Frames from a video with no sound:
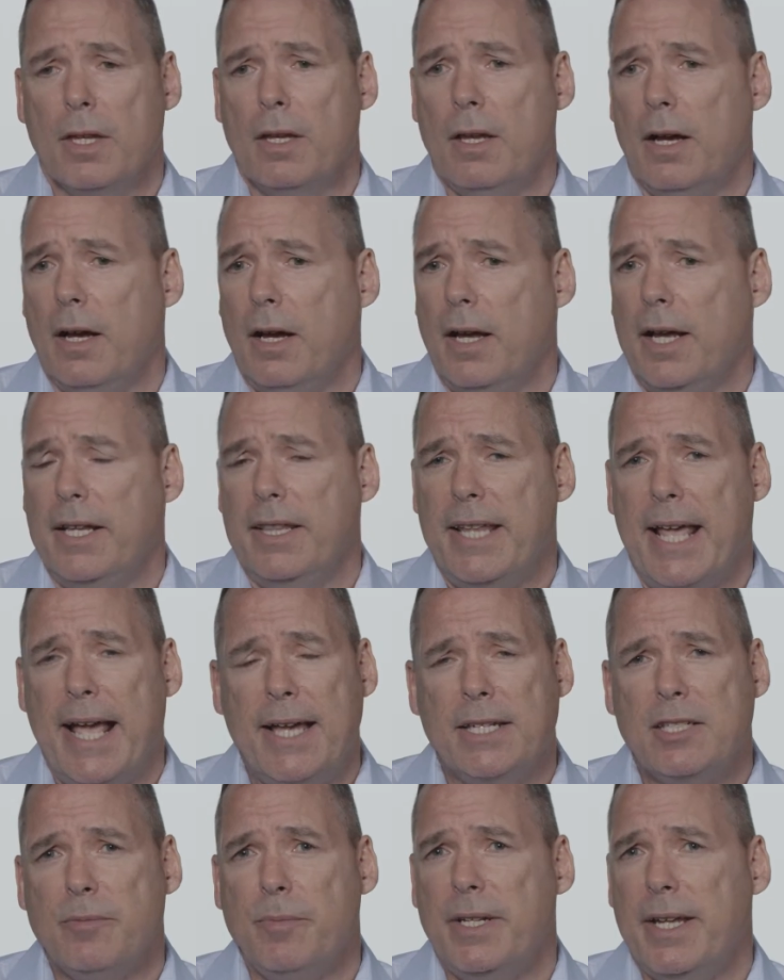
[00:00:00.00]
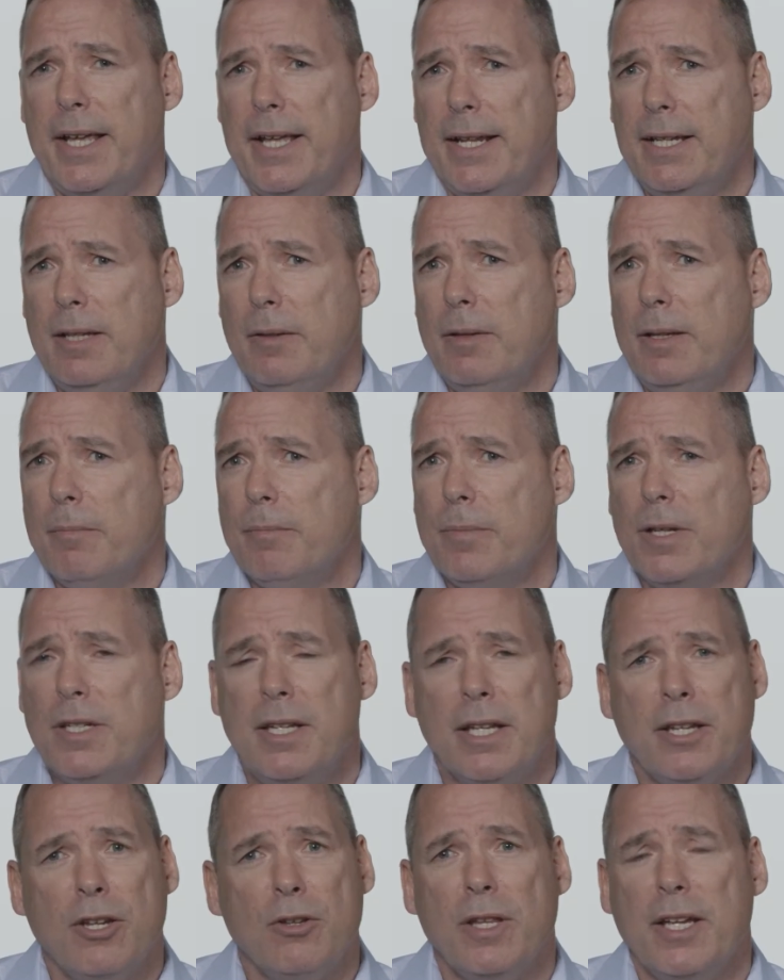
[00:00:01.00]
And there hasn't been any
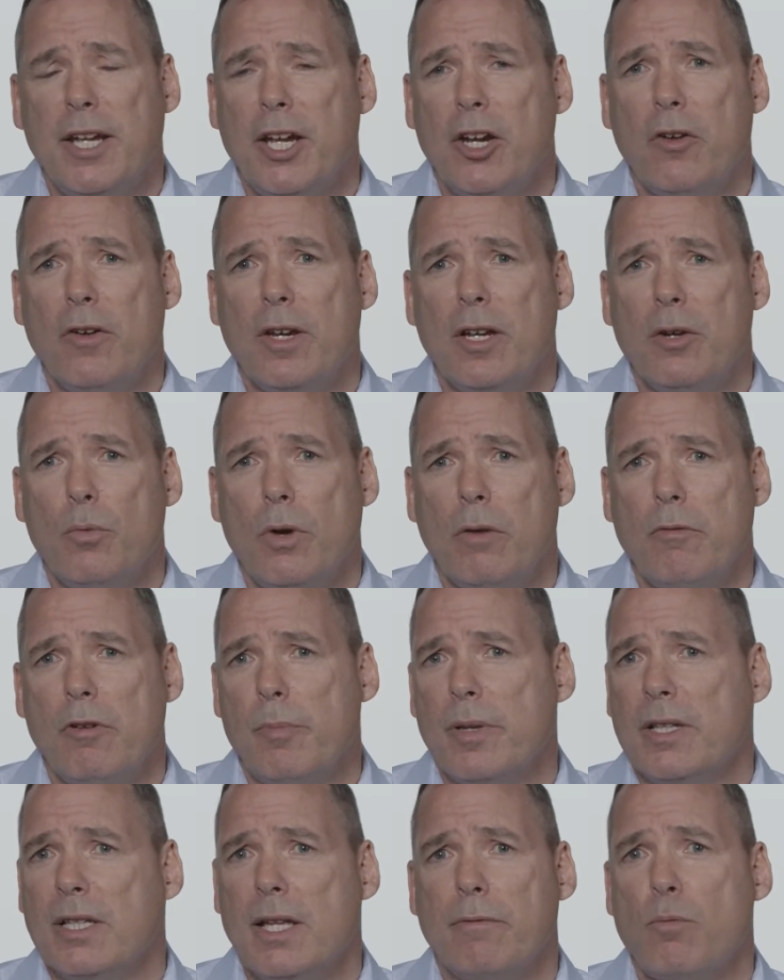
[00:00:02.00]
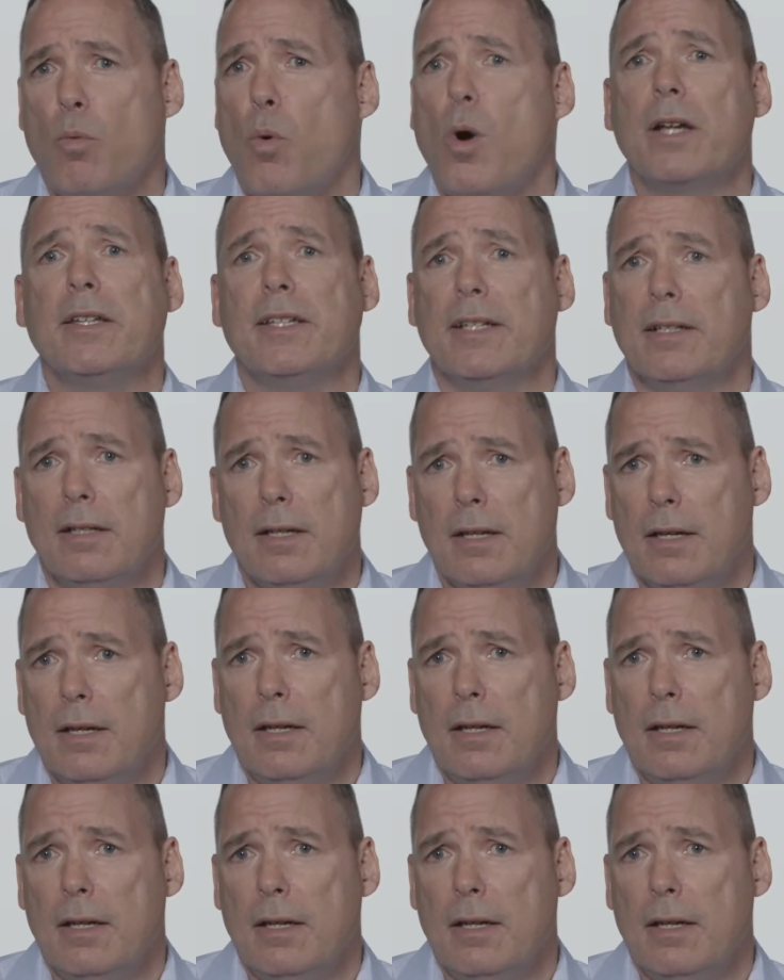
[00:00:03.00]
particular area where we've been left wanting.